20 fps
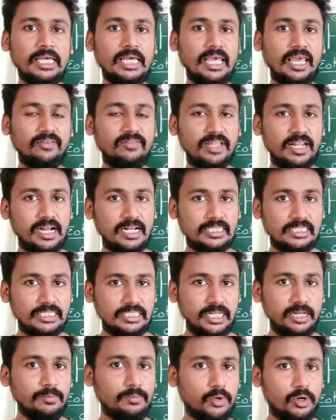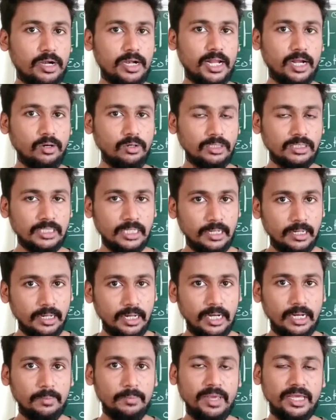If there are still more doubts,
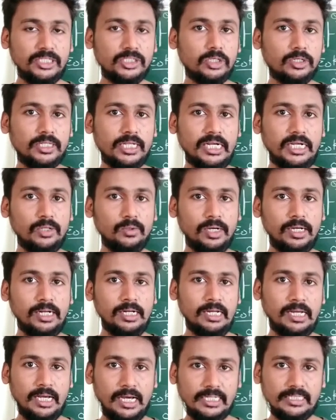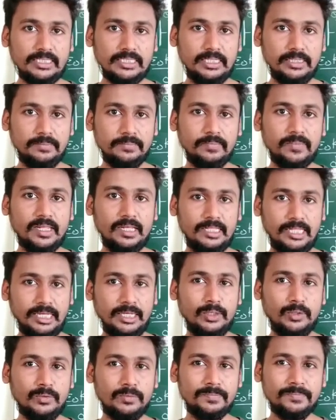make sure that you are asking. Thank you.